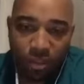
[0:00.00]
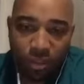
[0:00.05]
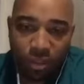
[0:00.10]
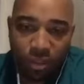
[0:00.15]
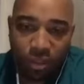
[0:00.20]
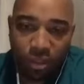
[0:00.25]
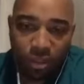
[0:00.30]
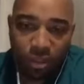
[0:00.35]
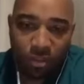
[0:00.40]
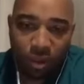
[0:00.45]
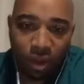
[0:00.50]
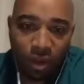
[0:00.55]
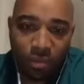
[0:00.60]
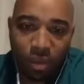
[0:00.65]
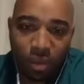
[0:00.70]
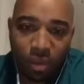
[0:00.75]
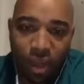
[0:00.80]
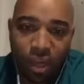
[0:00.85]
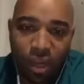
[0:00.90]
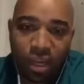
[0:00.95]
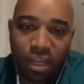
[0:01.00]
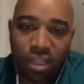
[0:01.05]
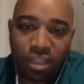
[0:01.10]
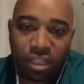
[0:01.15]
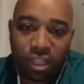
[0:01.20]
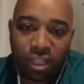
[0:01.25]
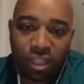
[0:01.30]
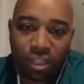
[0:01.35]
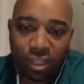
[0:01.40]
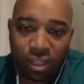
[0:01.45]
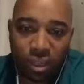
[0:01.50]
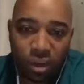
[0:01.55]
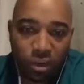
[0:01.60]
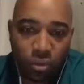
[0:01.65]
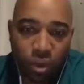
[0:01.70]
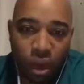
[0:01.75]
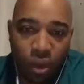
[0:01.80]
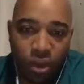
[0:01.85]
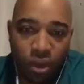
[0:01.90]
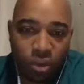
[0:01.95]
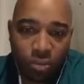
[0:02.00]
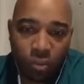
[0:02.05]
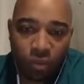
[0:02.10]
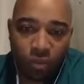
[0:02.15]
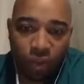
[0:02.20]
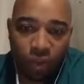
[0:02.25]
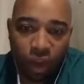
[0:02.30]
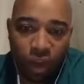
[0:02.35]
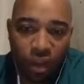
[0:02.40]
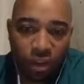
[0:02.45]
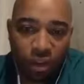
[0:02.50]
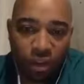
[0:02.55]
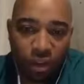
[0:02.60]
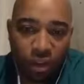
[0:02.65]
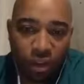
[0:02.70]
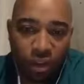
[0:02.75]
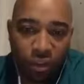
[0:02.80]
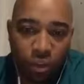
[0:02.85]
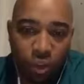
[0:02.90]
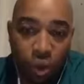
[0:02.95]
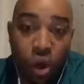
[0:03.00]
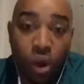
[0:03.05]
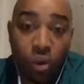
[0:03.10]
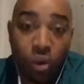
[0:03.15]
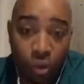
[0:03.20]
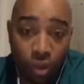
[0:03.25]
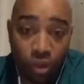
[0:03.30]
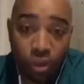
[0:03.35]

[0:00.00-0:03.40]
I said, bottom line is that Ronald's provided wealth